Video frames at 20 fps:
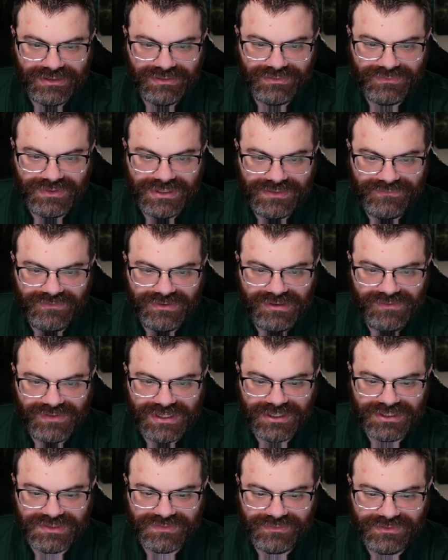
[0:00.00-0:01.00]
Three, three
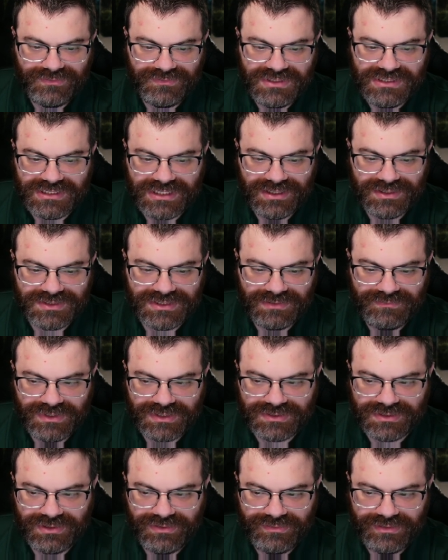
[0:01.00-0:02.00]
values for three cells, they
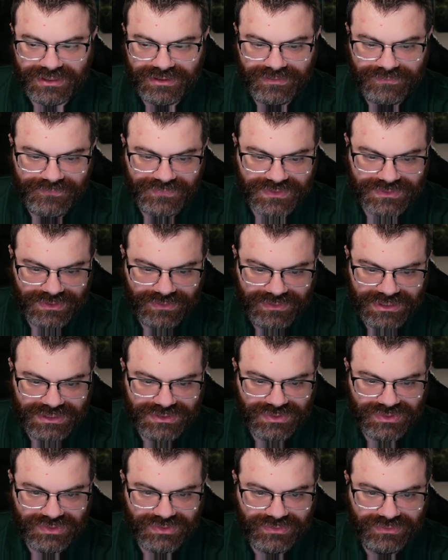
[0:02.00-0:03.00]
must go there. So
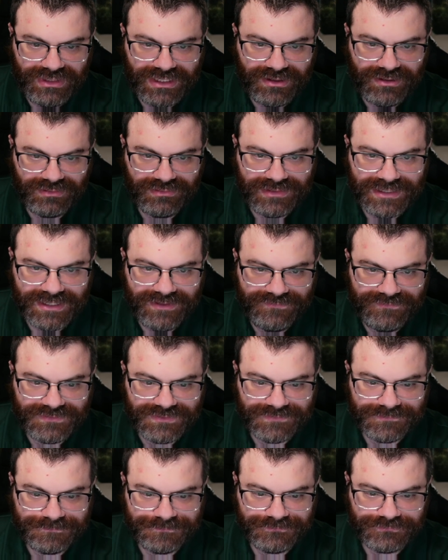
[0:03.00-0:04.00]
these two that are left